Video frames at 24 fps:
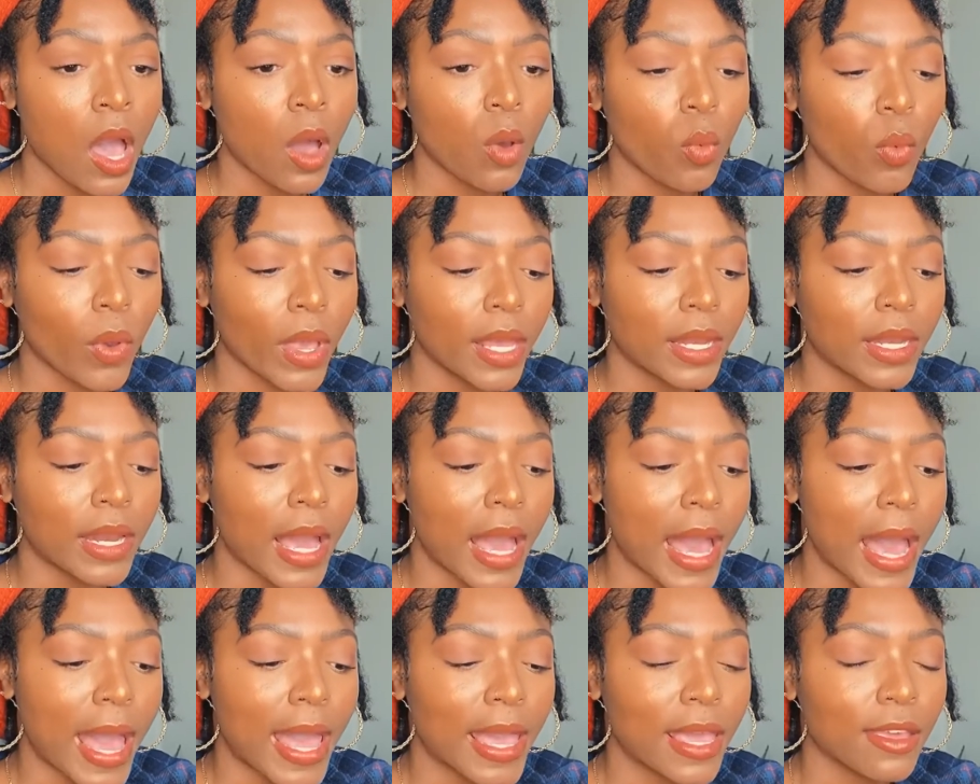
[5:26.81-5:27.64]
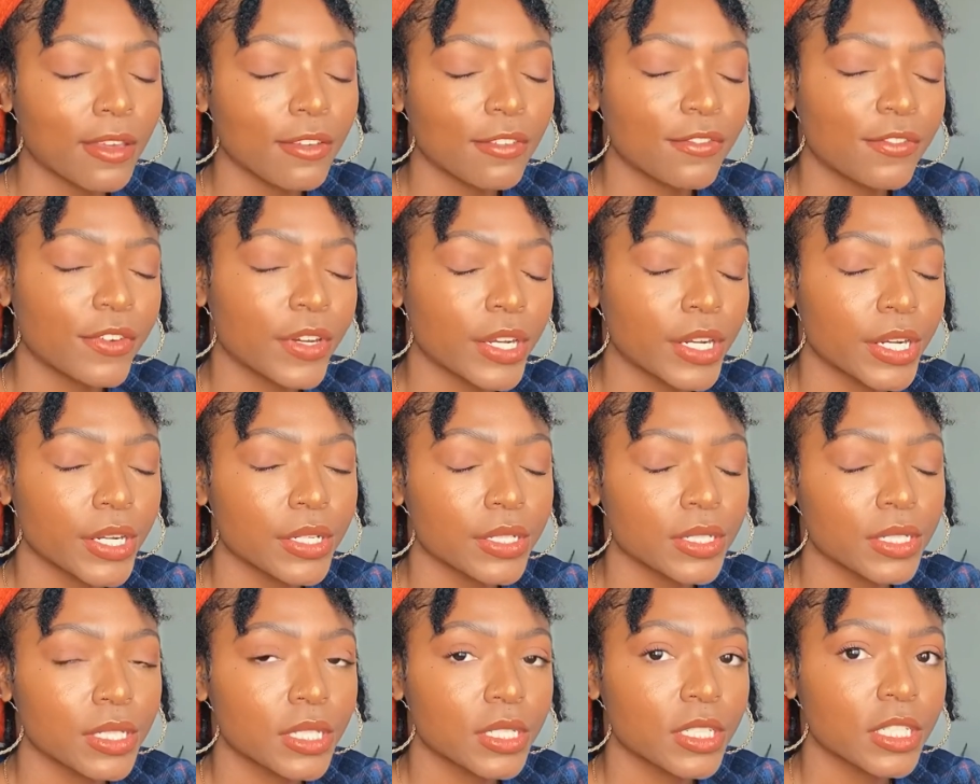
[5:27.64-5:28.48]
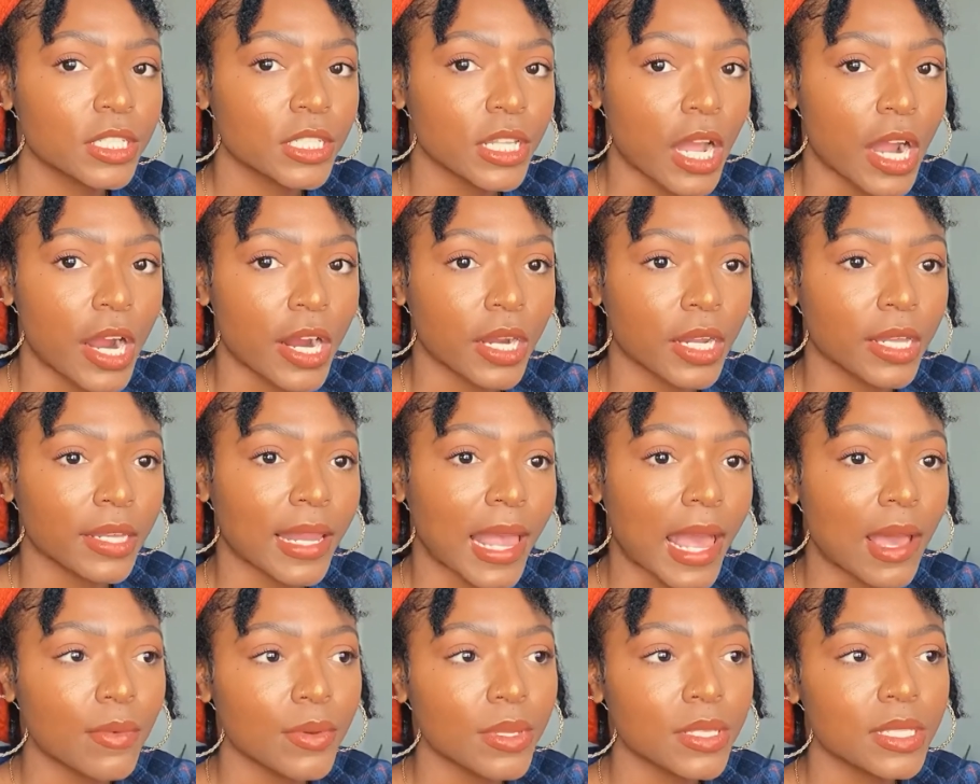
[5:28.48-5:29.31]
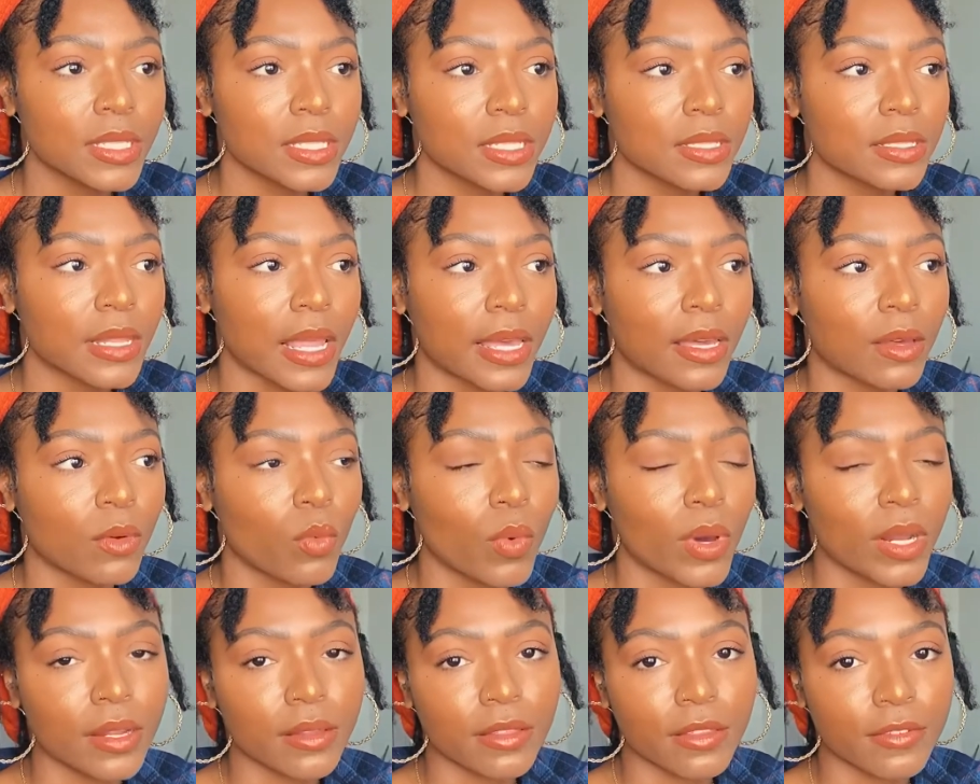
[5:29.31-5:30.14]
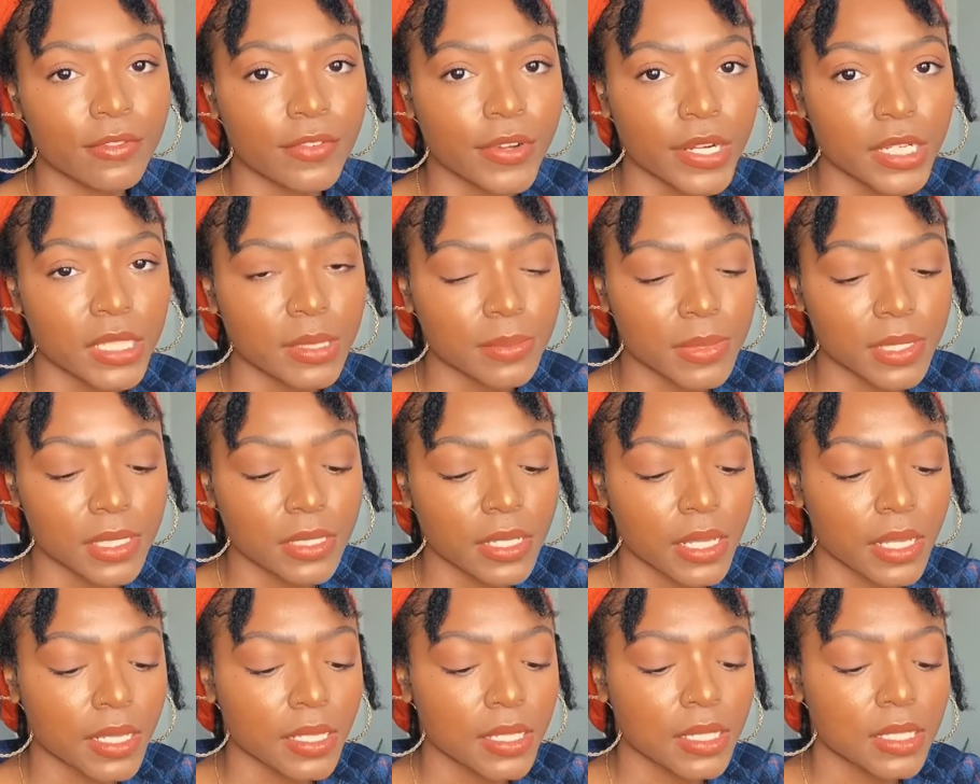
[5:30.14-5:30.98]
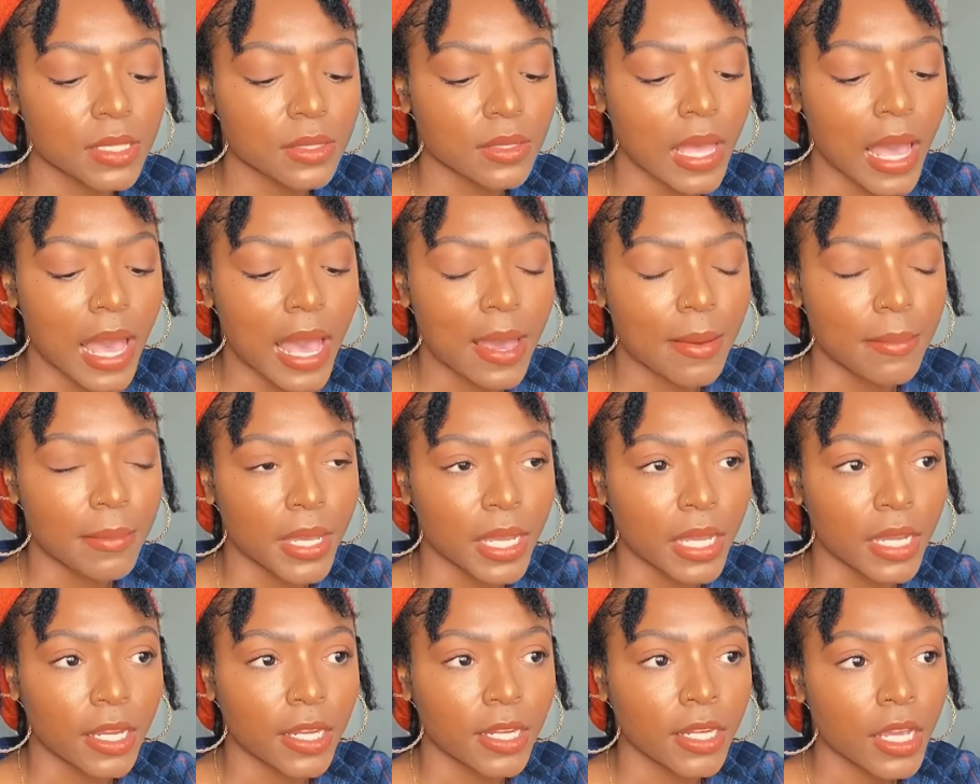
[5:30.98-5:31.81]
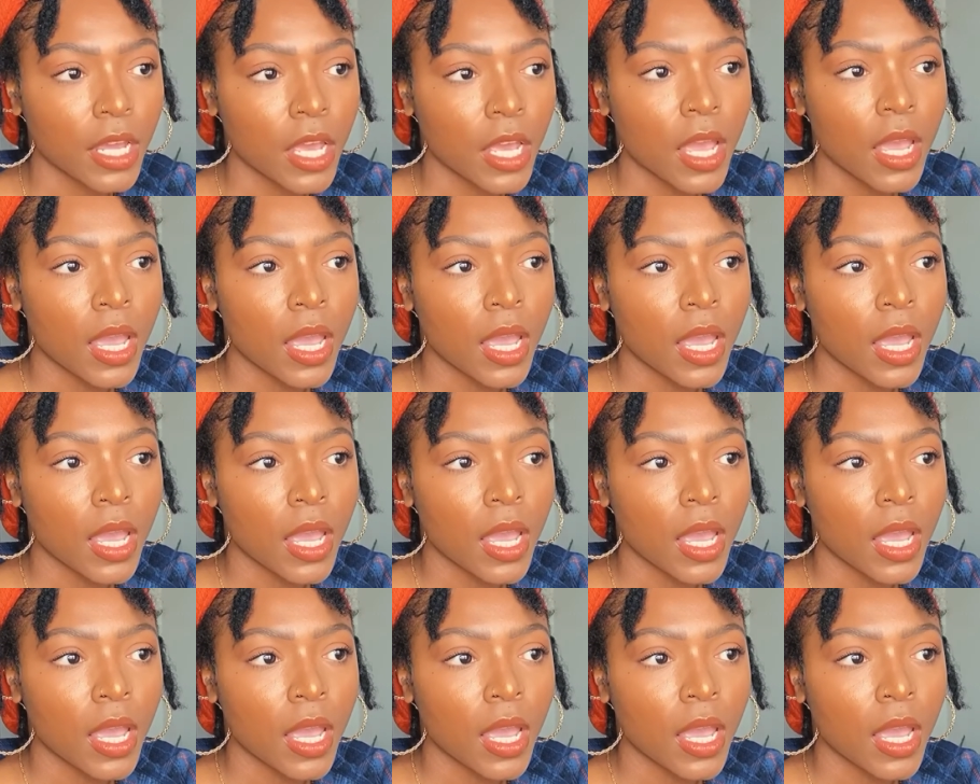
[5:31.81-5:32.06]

When I first started, that was like one of the first mistakes I made,